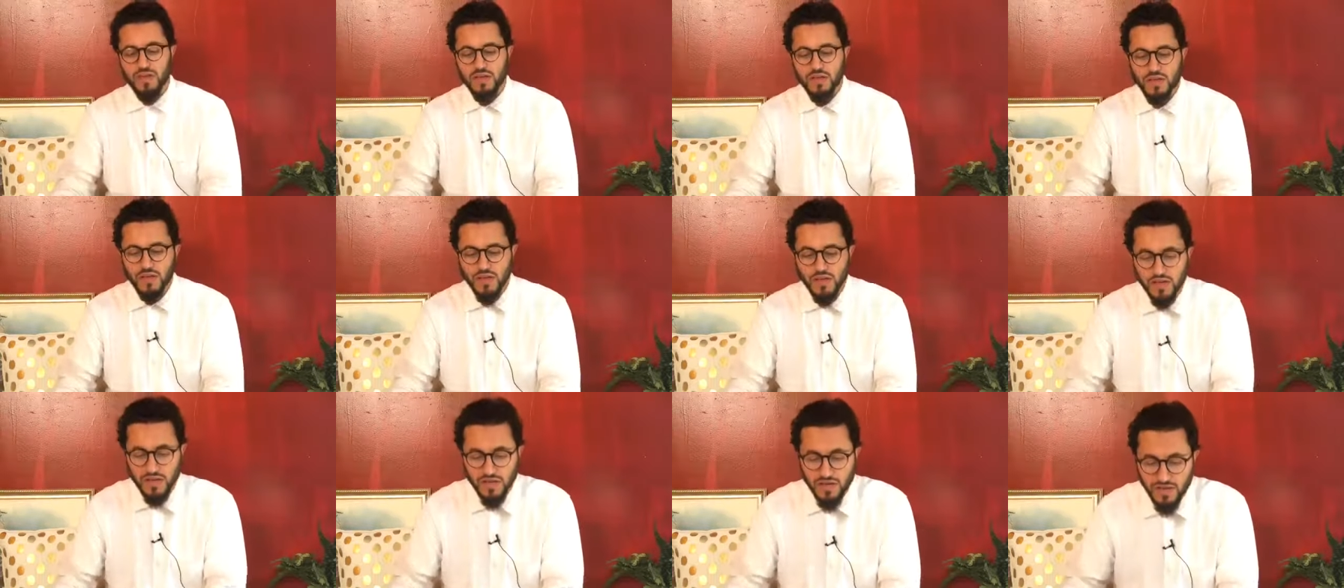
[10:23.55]

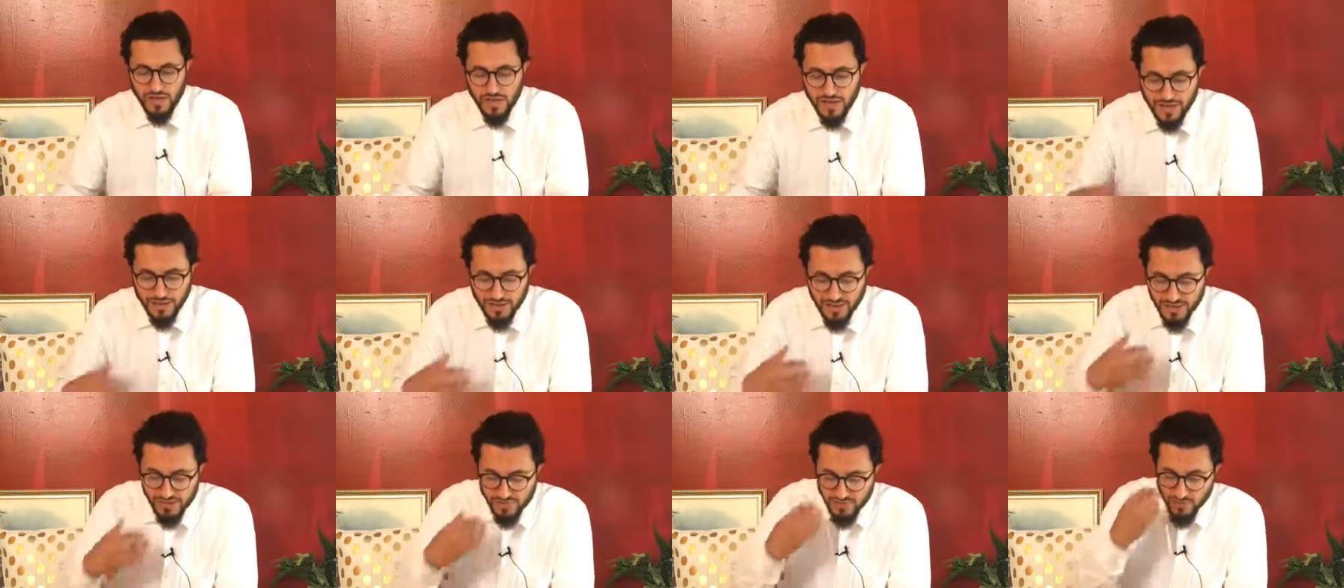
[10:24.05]
uh,
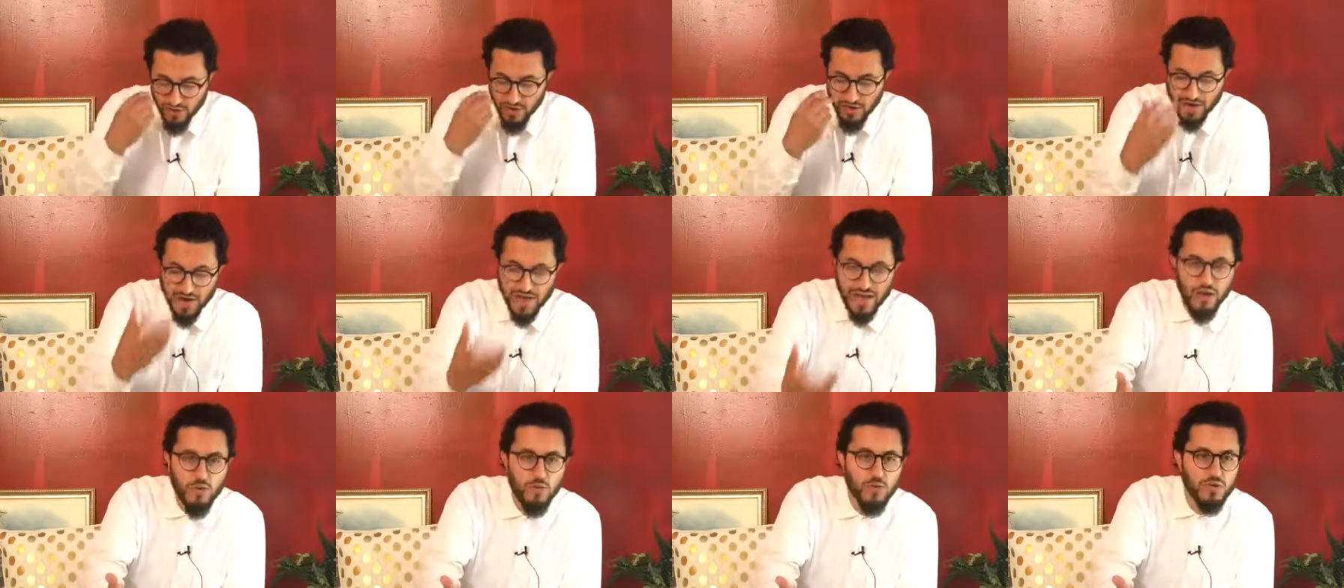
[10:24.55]
at least for our
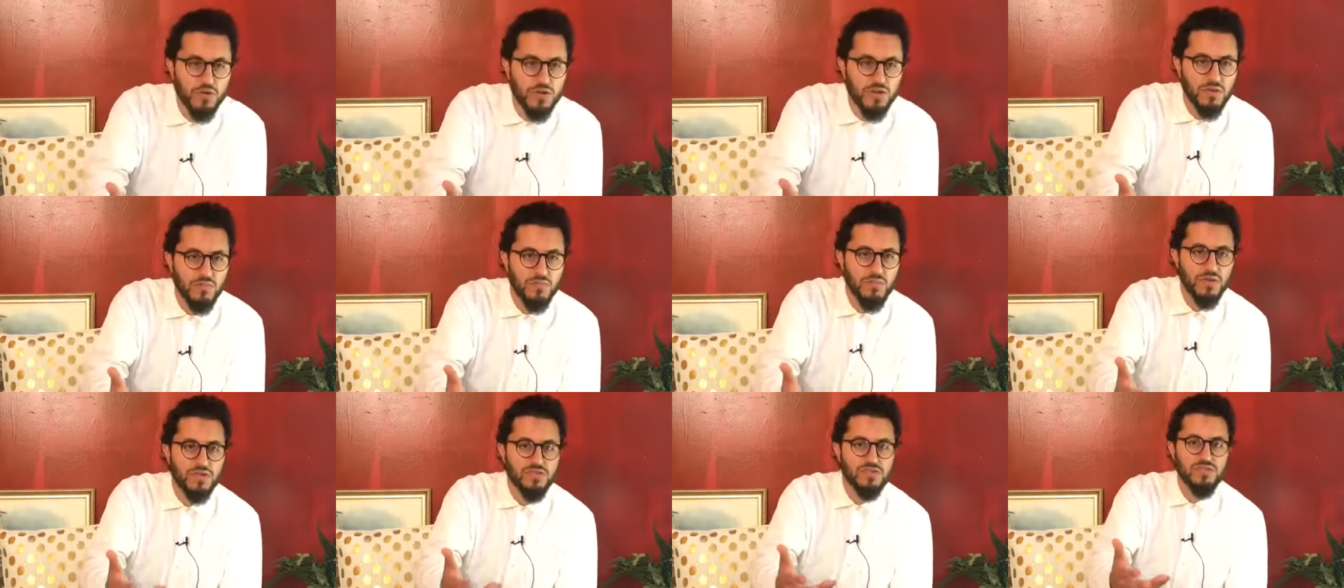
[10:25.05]
outward
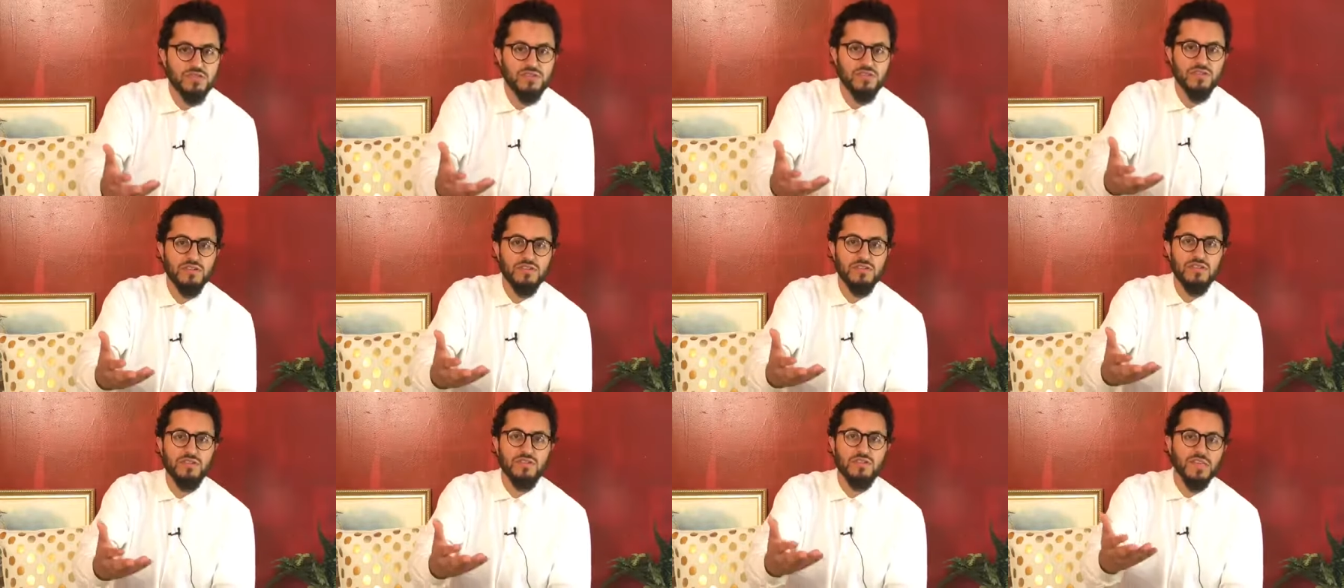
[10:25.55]
image,
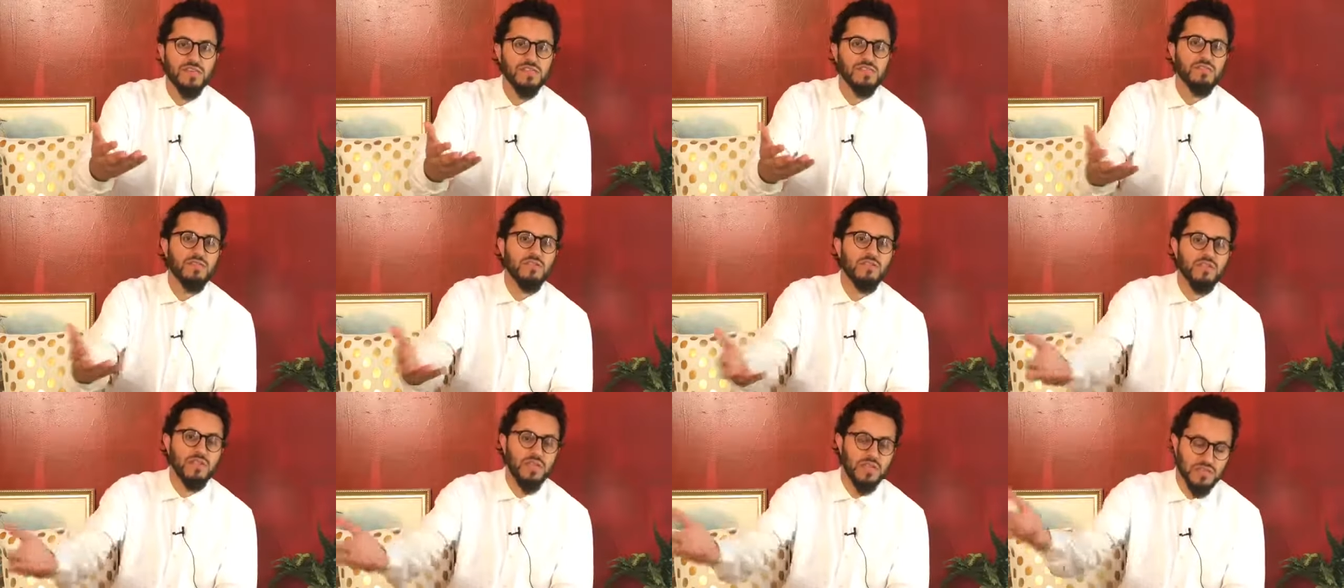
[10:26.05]
it doesn't
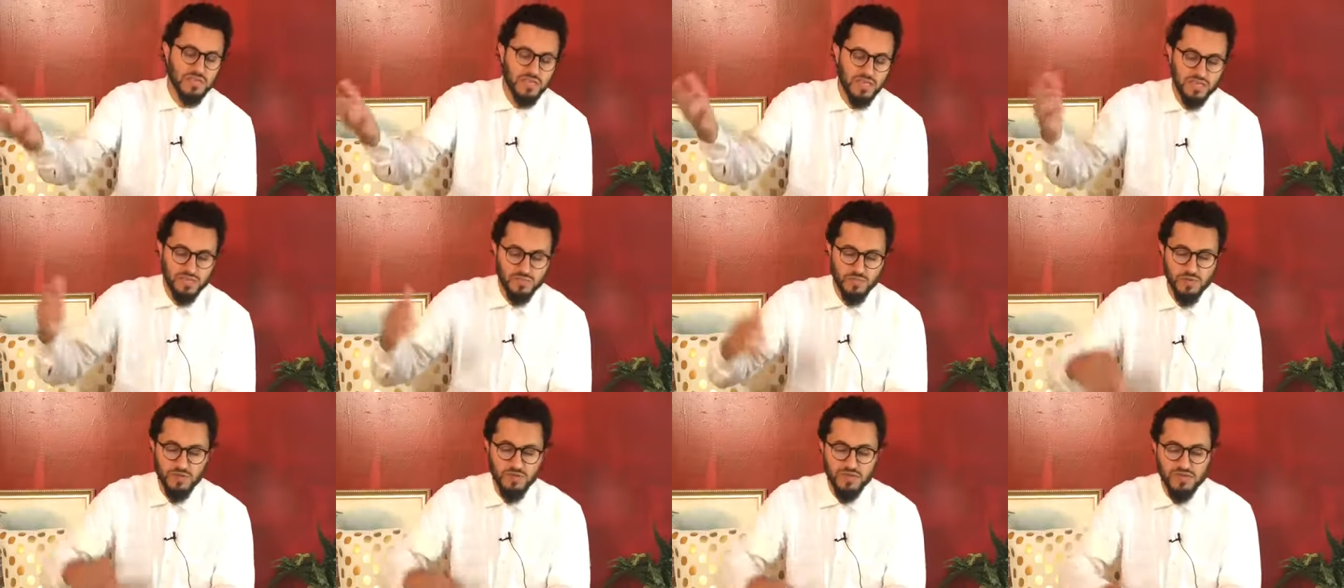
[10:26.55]
look like they
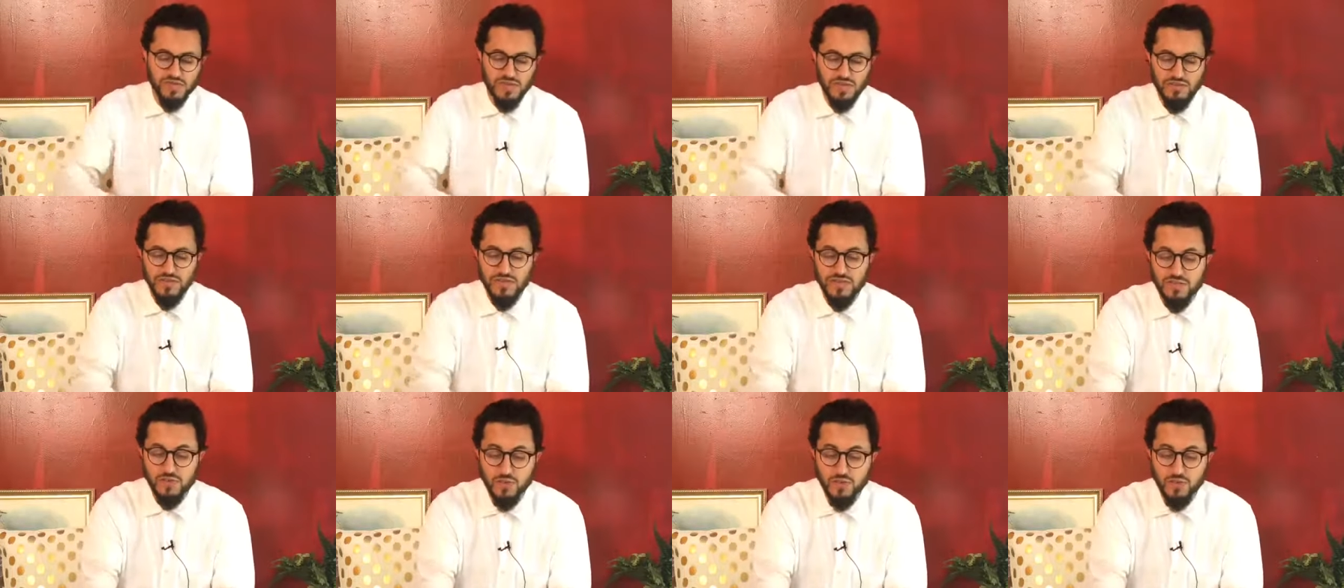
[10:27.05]
experience anything.